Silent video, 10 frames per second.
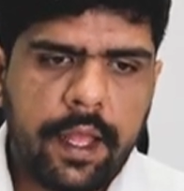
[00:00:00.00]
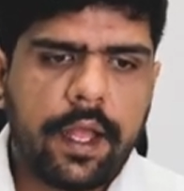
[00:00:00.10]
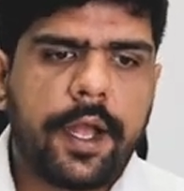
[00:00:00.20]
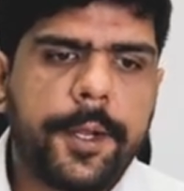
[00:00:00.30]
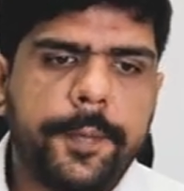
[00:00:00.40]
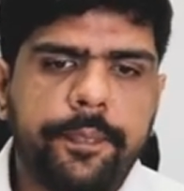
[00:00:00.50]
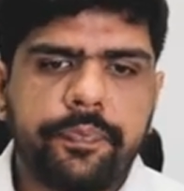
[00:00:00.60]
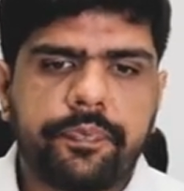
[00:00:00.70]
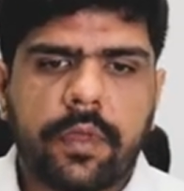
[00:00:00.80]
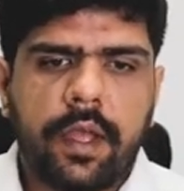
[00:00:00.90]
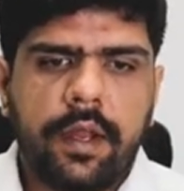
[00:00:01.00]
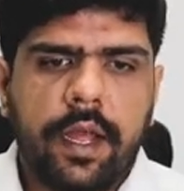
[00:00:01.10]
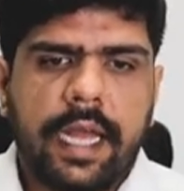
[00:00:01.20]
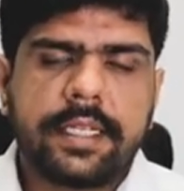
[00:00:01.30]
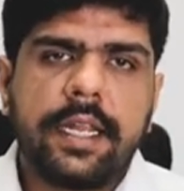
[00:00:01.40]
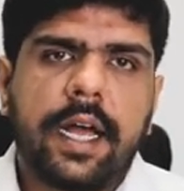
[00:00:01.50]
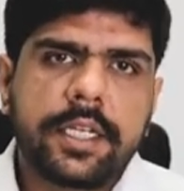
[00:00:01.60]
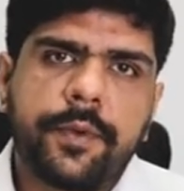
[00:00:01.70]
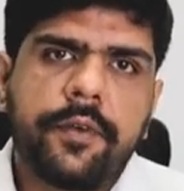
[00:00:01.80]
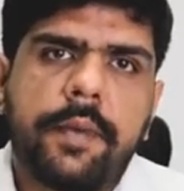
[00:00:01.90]
Um, as a
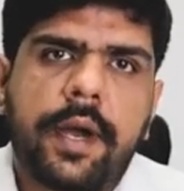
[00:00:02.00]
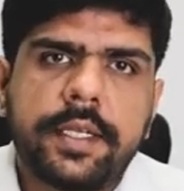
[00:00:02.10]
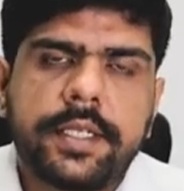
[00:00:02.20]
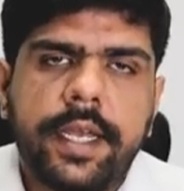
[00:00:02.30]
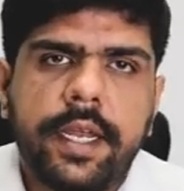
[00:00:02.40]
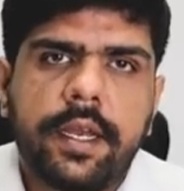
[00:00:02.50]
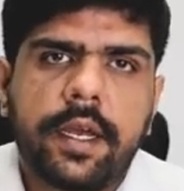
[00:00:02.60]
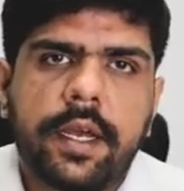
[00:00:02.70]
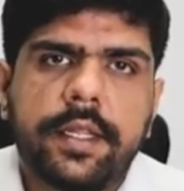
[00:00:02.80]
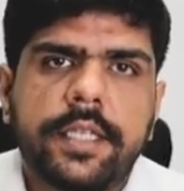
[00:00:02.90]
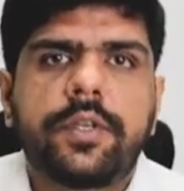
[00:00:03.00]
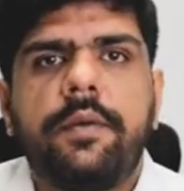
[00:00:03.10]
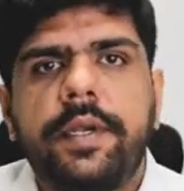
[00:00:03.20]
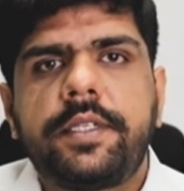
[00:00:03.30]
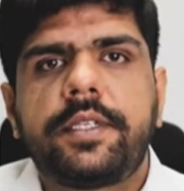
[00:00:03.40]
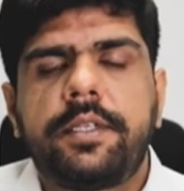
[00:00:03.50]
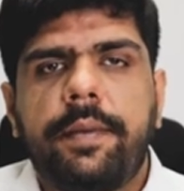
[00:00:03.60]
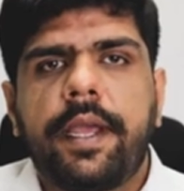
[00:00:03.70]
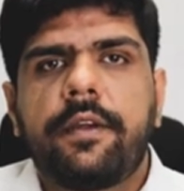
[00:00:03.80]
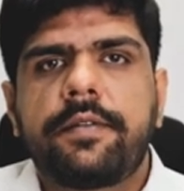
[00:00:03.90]
last point from our side, uh, there's always this
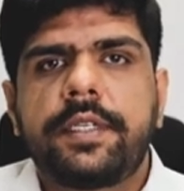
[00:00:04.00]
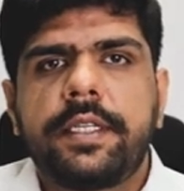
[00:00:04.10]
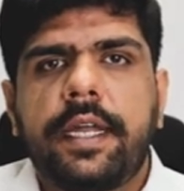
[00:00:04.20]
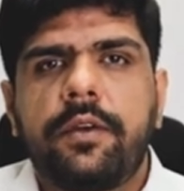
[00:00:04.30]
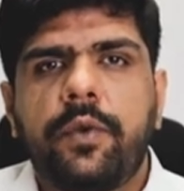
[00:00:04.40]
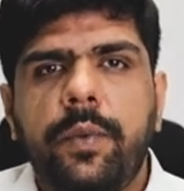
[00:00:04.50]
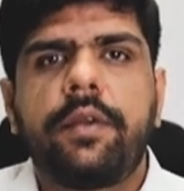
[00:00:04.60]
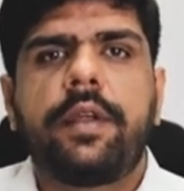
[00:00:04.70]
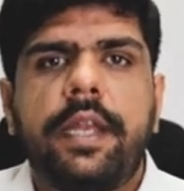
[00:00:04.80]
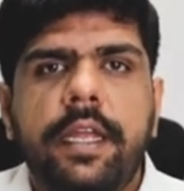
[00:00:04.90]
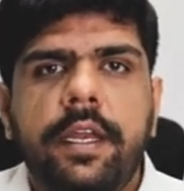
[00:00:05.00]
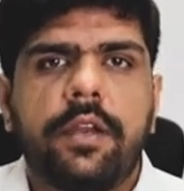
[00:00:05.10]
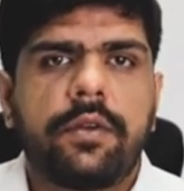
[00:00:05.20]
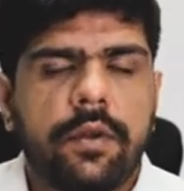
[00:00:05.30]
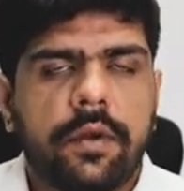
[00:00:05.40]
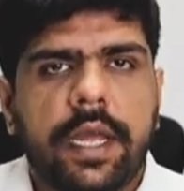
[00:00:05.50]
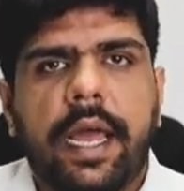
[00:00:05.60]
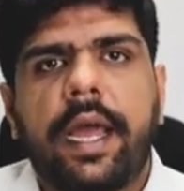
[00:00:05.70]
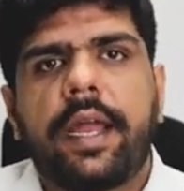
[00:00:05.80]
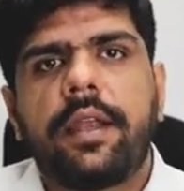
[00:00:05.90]
debate of saying that do we really need to look
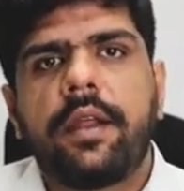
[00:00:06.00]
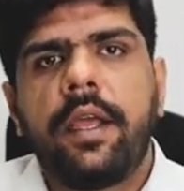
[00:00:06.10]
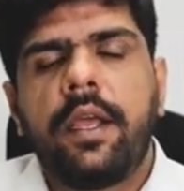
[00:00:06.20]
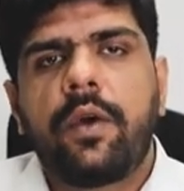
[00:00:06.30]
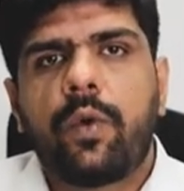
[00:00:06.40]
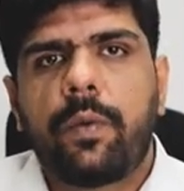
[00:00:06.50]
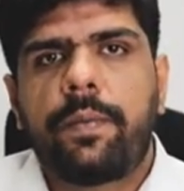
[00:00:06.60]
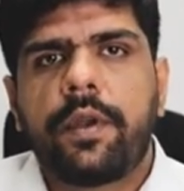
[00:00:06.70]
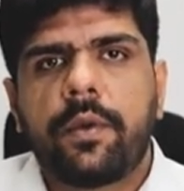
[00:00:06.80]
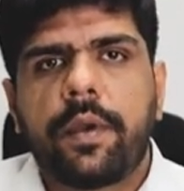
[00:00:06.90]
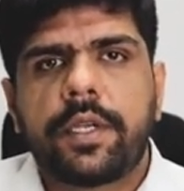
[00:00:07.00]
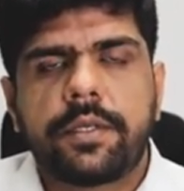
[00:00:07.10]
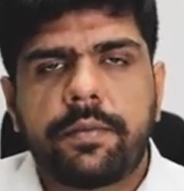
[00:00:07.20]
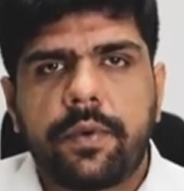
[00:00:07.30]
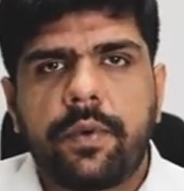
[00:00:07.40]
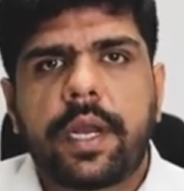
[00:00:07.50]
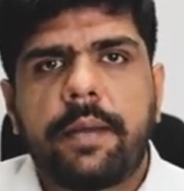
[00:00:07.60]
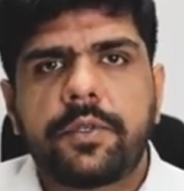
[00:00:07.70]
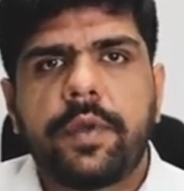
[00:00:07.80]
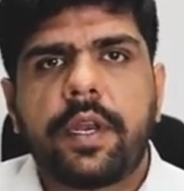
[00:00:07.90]
at open innovation
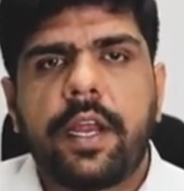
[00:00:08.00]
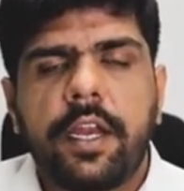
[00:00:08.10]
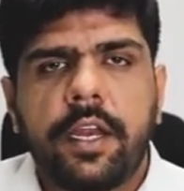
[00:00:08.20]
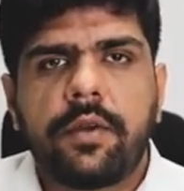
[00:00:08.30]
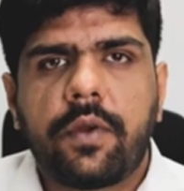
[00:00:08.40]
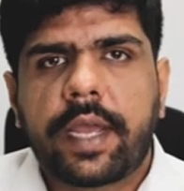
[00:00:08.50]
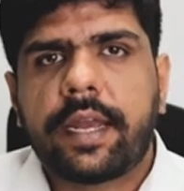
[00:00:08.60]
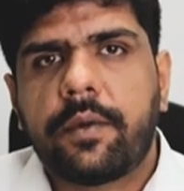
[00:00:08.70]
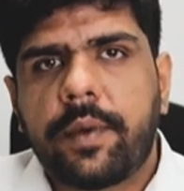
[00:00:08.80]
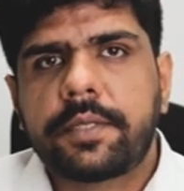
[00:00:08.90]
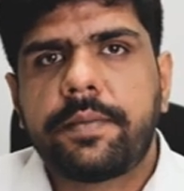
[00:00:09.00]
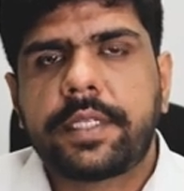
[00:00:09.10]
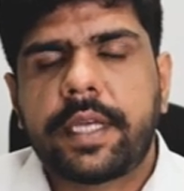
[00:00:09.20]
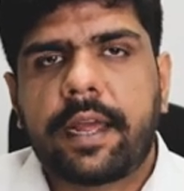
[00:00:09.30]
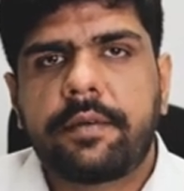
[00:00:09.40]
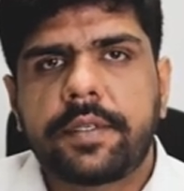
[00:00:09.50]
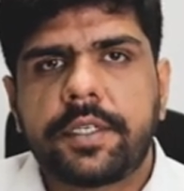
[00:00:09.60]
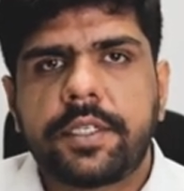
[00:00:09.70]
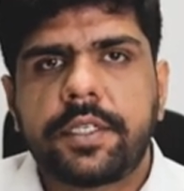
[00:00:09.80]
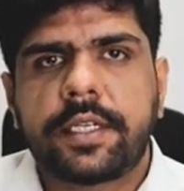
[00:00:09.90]
programs? Do we really need to look at investments and
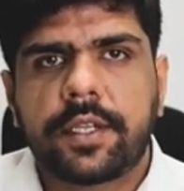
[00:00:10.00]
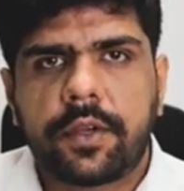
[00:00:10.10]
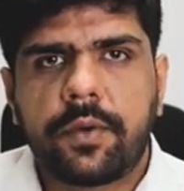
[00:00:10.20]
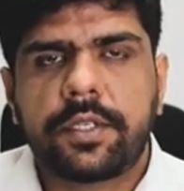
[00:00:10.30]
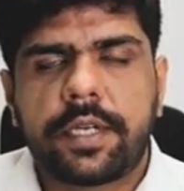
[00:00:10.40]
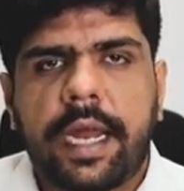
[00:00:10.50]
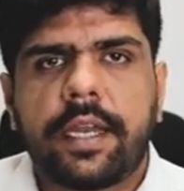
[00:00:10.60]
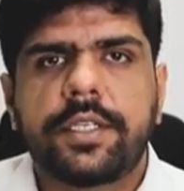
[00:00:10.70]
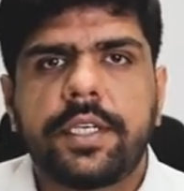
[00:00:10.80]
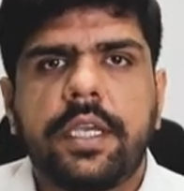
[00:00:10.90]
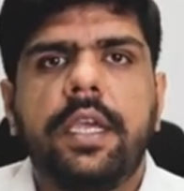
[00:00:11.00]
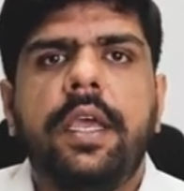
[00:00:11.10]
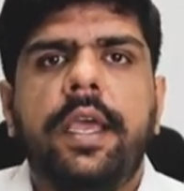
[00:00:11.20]
acquisitions as a growth strategy?